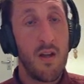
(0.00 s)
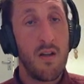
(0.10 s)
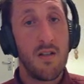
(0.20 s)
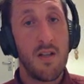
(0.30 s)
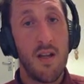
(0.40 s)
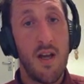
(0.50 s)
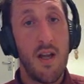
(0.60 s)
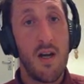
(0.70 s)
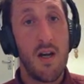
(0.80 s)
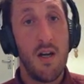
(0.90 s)
So there you
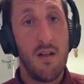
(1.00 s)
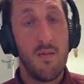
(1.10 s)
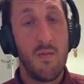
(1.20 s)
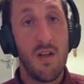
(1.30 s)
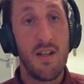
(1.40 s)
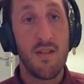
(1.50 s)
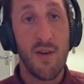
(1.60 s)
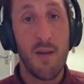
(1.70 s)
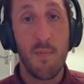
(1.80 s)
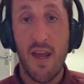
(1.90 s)
are. If you need to
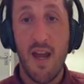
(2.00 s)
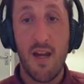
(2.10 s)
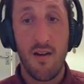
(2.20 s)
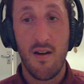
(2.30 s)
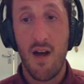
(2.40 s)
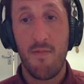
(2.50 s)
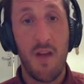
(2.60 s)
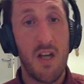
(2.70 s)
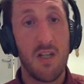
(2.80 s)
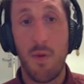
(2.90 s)
read them again, I'll
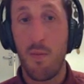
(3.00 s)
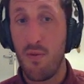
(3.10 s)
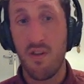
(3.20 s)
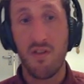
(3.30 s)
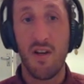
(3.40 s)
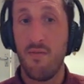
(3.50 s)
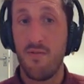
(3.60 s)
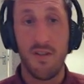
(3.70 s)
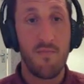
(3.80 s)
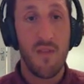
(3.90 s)
flash them up on the screen
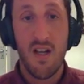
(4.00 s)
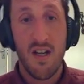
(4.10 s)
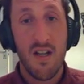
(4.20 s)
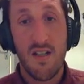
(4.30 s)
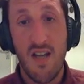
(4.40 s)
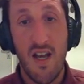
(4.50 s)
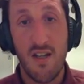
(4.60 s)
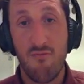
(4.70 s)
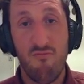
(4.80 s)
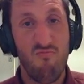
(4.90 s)
for
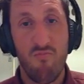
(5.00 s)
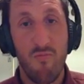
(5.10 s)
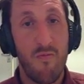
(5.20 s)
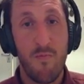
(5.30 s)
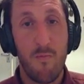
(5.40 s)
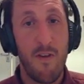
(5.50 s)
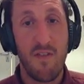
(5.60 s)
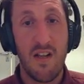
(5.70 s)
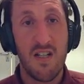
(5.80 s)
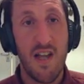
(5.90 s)
10,
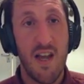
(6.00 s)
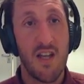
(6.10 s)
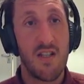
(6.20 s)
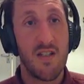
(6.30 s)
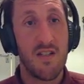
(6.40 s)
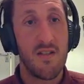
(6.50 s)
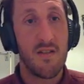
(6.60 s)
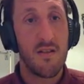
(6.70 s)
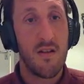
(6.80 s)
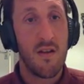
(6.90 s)
15 seconds.
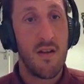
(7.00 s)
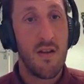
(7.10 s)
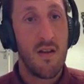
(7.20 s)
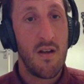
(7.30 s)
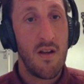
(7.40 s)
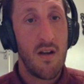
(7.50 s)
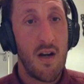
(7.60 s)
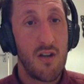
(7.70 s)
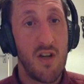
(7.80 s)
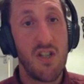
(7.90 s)
I'll
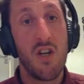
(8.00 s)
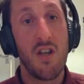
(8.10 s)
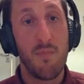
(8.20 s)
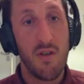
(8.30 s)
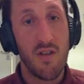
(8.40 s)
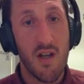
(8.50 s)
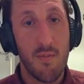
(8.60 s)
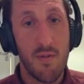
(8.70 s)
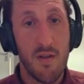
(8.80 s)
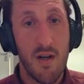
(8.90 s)
try and shut the music up
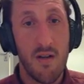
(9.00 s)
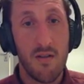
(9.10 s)
as well.